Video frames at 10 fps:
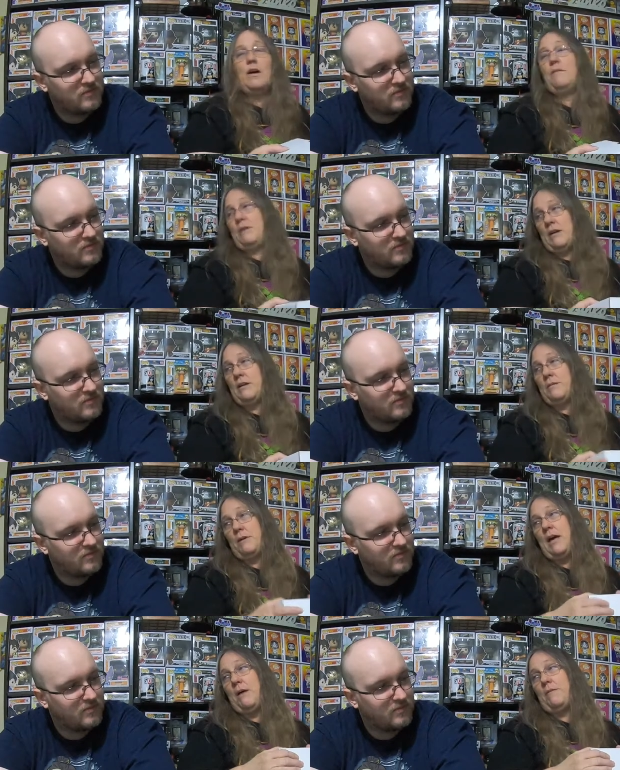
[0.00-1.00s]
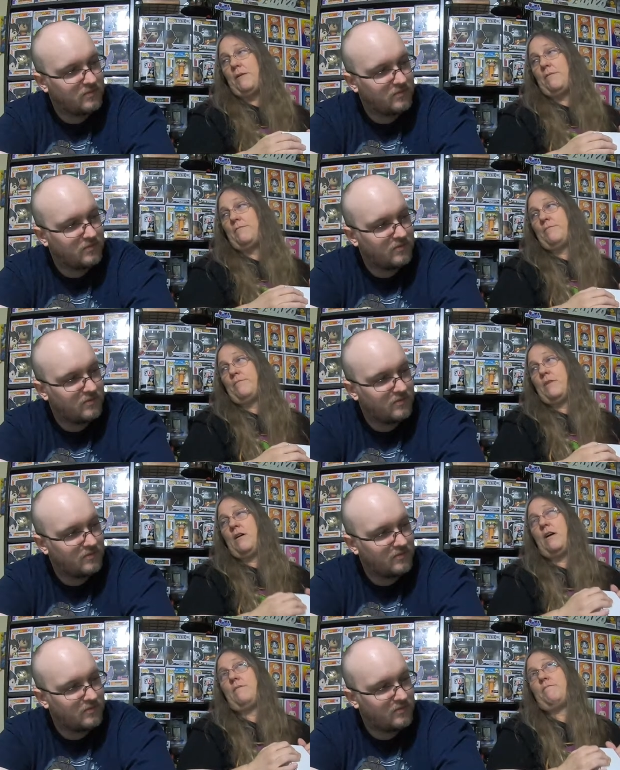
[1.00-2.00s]
Speaker 1: I'm not going to be happy.
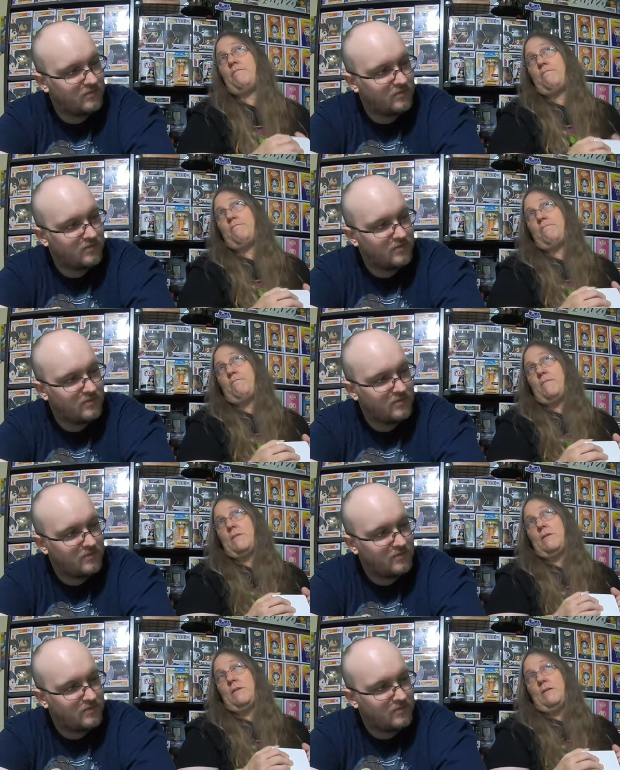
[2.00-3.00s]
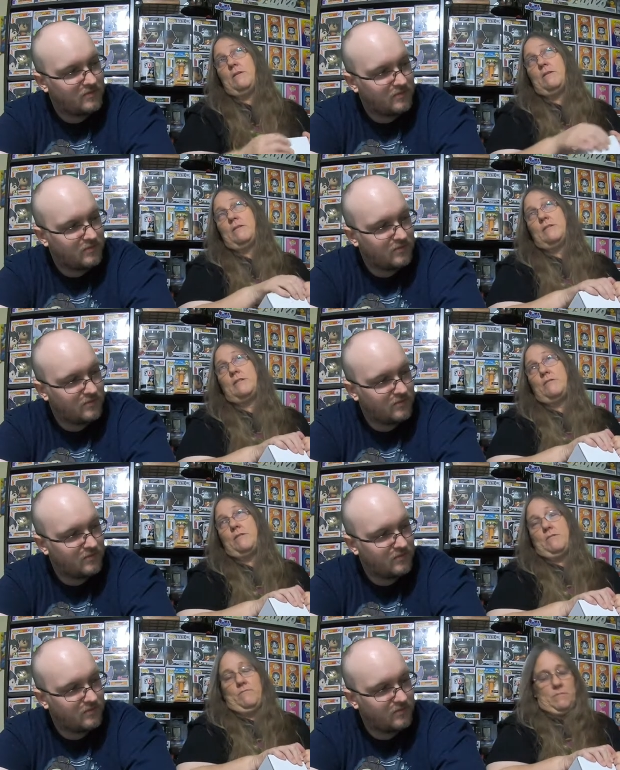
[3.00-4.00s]
All right. Let's see
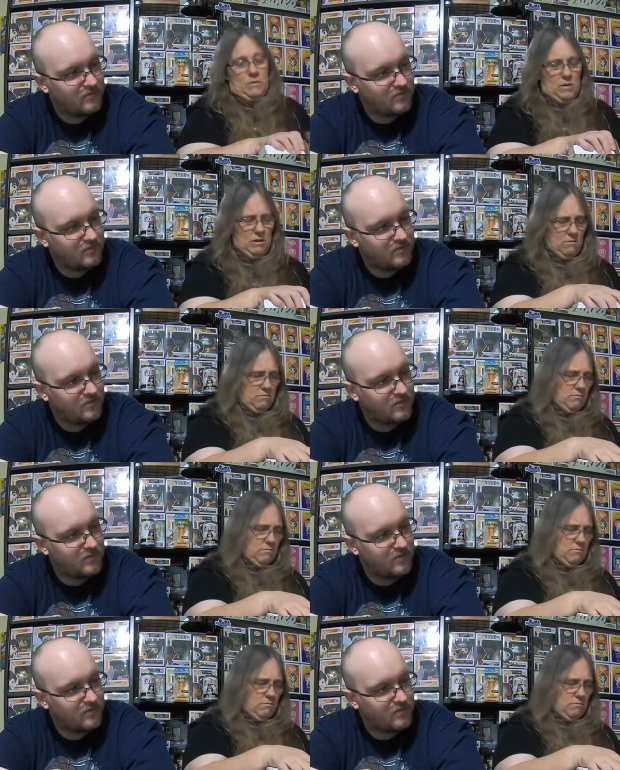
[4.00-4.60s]
what... Wow.